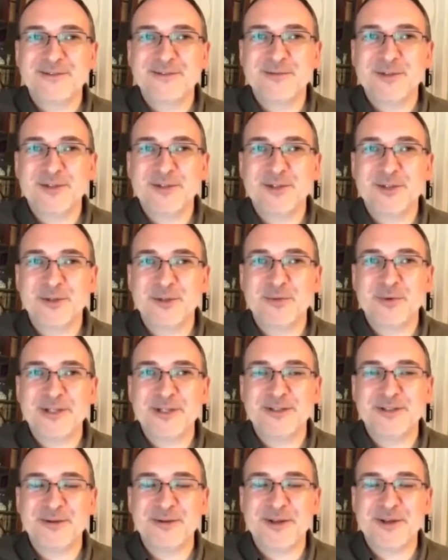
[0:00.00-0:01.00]
It's a good way
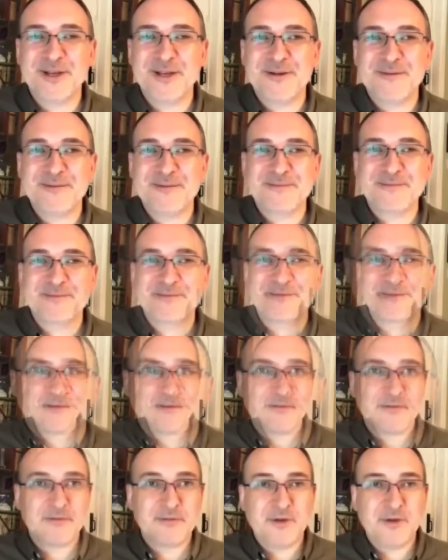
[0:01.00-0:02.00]
to
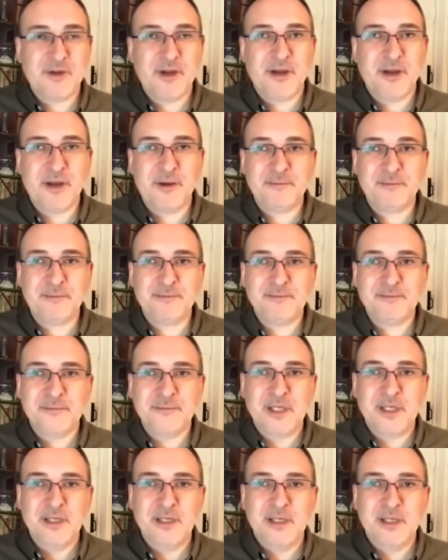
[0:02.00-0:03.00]
do
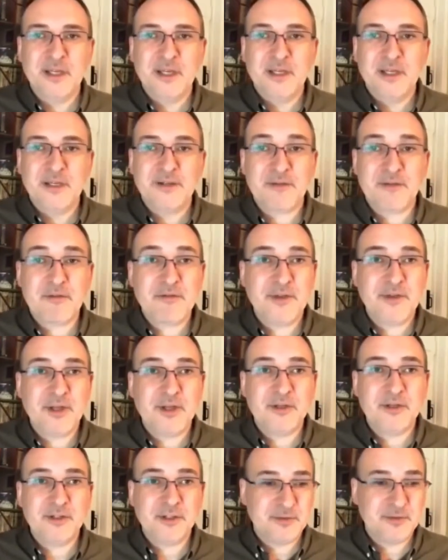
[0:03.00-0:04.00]
the other thing you
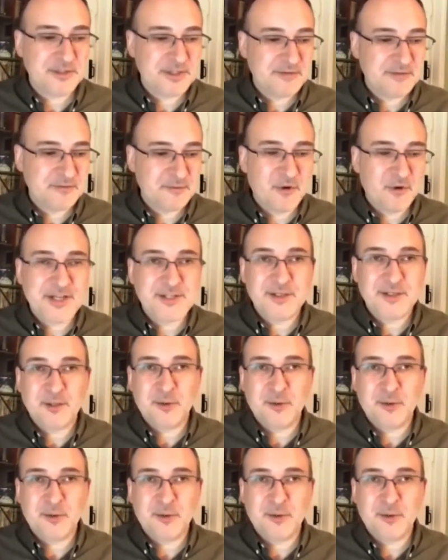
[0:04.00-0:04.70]
can do is even write it